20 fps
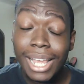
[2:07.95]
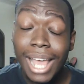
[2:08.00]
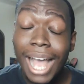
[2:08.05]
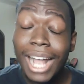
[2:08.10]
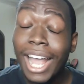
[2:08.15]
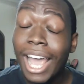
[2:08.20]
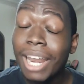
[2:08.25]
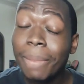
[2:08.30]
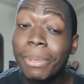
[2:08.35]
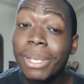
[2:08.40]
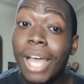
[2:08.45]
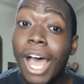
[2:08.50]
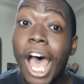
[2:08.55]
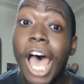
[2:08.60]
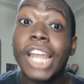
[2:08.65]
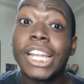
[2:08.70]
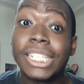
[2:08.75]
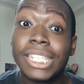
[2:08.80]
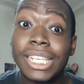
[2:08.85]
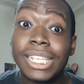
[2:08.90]
I gotta be
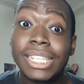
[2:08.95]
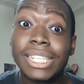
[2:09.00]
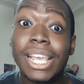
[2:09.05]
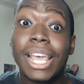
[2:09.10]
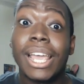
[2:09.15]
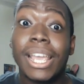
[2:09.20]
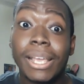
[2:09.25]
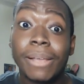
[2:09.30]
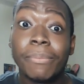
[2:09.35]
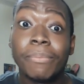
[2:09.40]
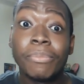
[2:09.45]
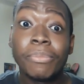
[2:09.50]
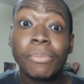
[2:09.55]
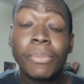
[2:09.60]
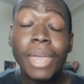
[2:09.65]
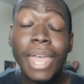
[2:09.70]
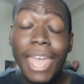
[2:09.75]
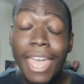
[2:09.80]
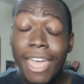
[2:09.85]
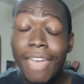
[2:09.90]
honest and say,
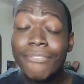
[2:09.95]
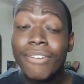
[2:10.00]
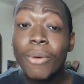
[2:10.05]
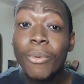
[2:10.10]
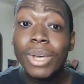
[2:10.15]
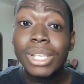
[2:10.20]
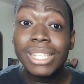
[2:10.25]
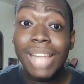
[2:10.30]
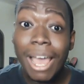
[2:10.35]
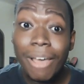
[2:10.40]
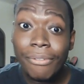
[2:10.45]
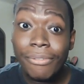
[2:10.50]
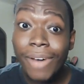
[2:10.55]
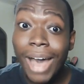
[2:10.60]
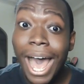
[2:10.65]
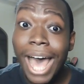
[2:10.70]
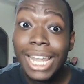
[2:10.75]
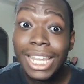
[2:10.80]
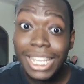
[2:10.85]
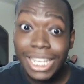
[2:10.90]
if it was not for
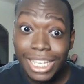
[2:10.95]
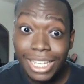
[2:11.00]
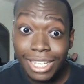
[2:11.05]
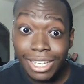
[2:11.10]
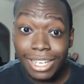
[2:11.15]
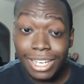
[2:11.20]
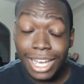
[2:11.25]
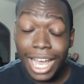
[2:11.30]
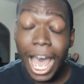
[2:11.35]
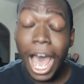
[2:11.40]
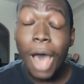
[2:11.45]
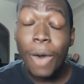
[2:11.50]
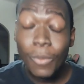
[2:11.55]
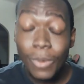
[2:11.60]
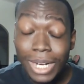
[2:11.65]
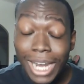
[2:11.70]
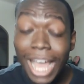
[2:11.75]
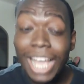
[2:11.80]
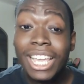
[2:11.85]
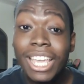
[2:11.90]
Aaliyah, I
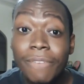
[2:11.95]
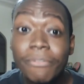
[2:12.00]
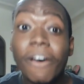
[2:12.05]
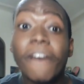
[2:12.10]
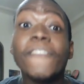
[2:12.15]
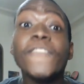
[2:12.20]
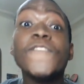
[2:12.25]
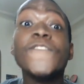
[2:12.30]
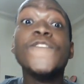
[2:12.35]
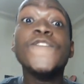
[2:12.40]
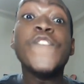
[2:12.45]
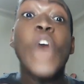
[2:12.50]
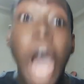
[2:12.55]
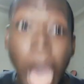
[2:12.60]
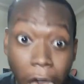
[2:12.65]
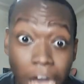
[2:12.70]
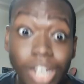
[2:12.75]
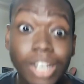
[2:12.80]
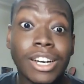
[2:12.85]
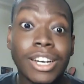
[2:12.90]
would not give a
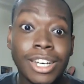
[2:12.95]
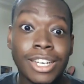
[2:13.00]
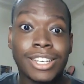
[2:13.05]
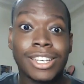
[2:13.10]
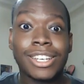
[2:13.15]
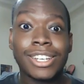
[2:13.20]
fuck